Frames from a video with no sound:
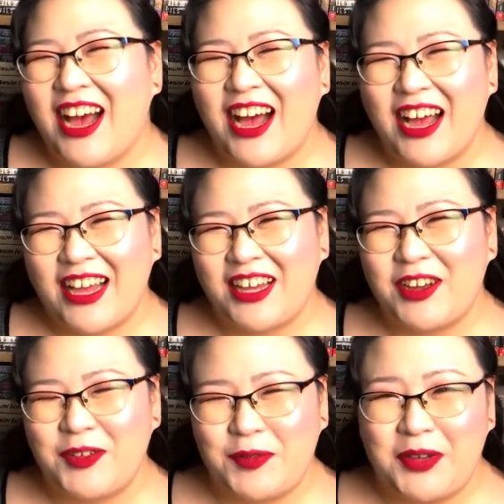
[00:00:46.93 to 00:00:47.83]

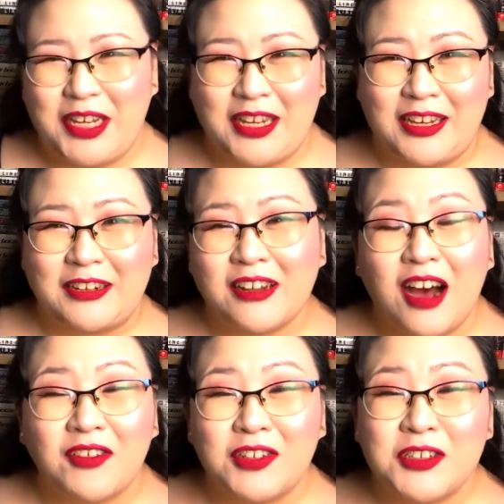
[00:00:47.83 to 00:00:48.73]
I read
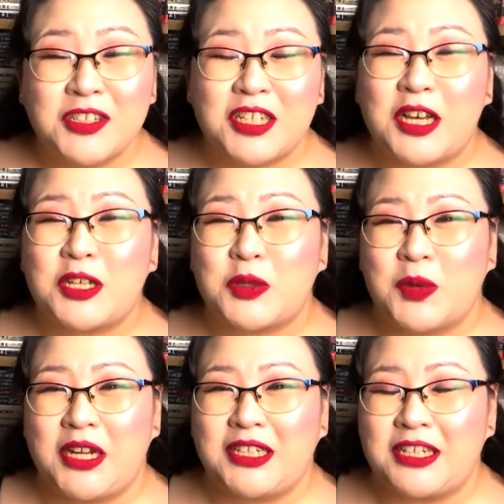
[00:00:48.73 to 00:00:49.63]
novels as
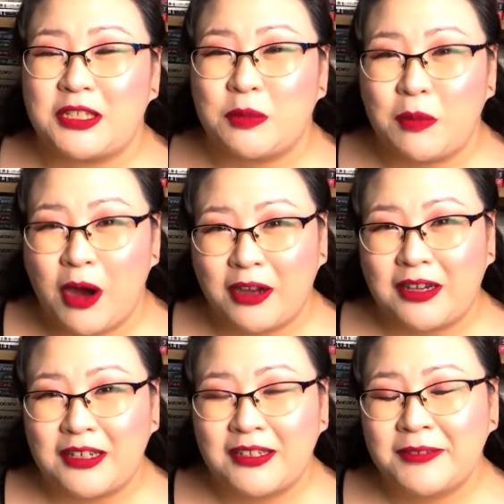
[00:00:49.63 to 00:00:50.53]
well as
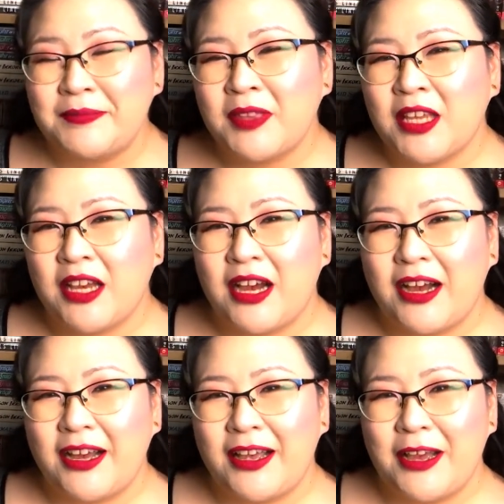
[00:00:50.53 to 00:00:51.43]
manga.
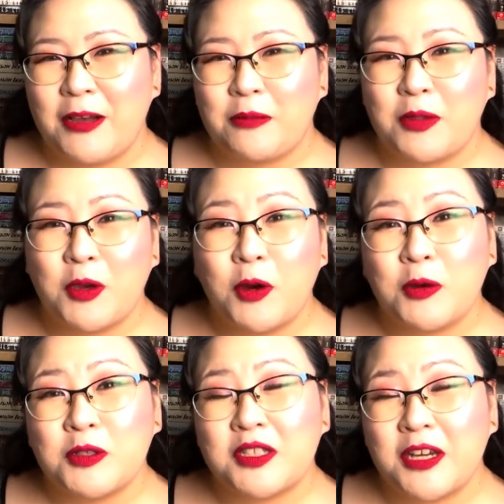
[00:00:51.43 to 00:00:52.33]
I am the
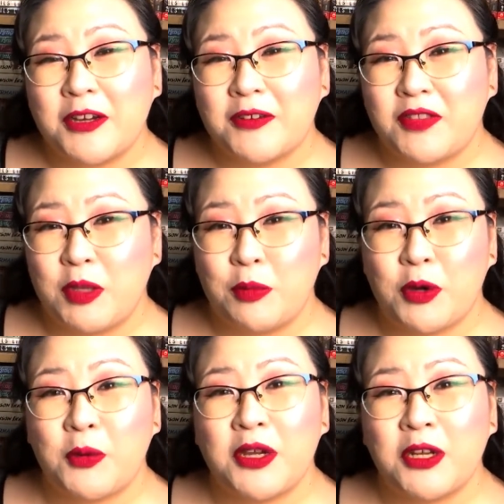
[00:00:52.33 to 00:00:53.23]
host of the
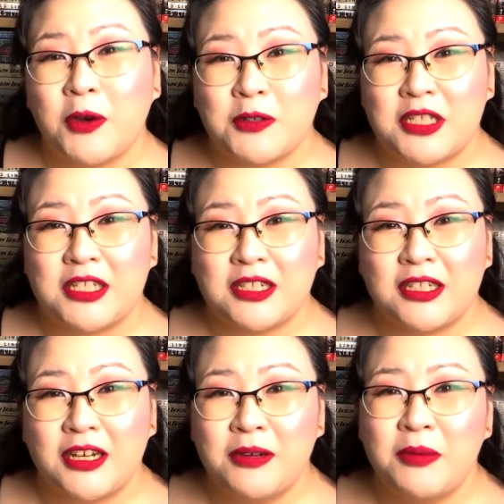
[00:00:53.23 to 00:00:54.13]
Book One Cozies
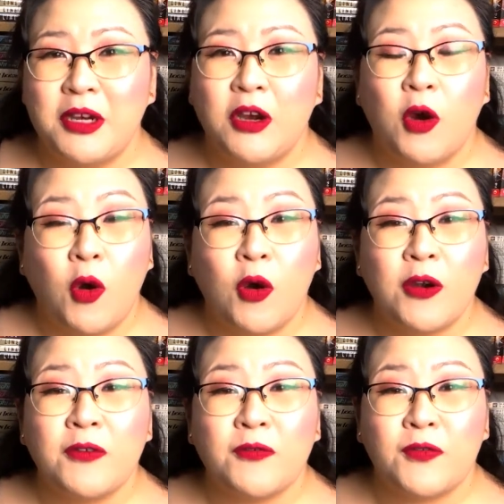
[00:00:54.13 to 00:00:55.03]
Club
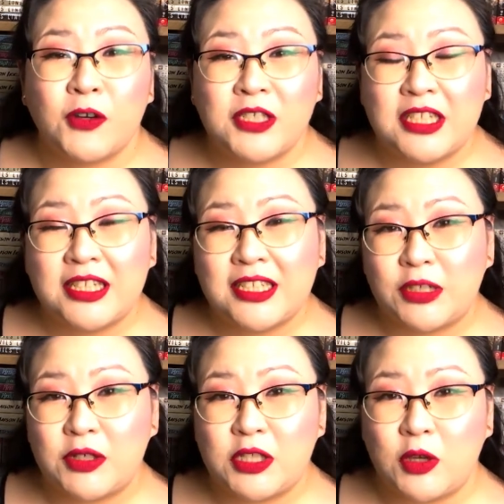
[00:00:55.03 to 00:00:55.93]
or First in a
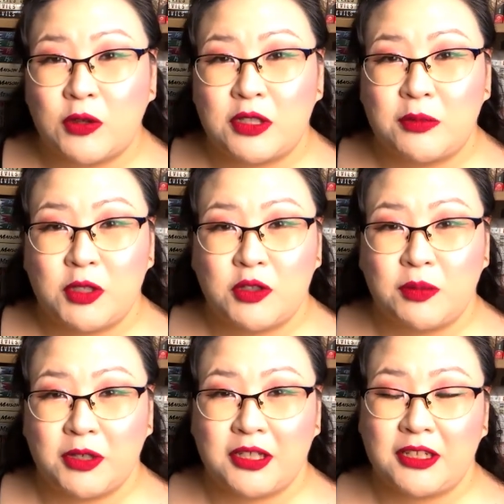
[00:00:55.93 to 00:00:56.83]
Series Cozy Mystery
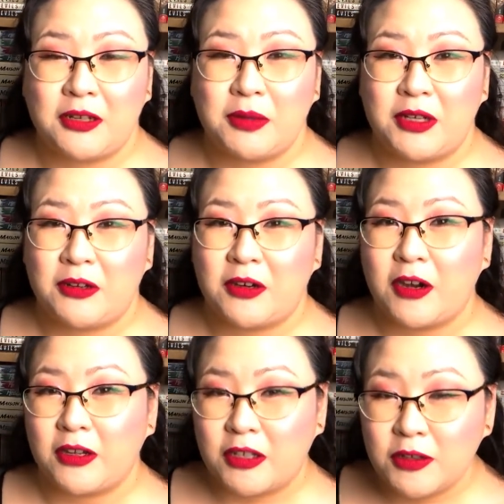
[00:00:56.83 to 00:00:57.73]
Book Club here
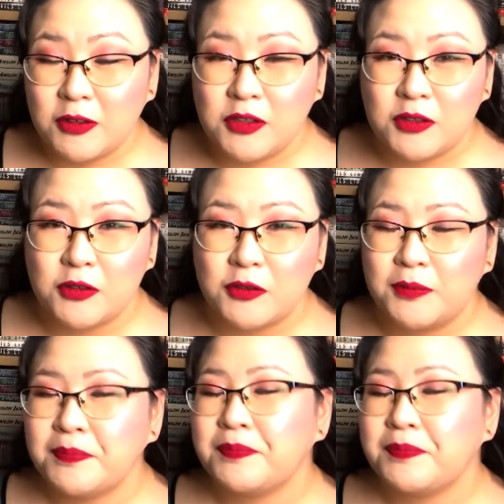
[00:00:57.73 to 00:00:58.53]
on YouTube.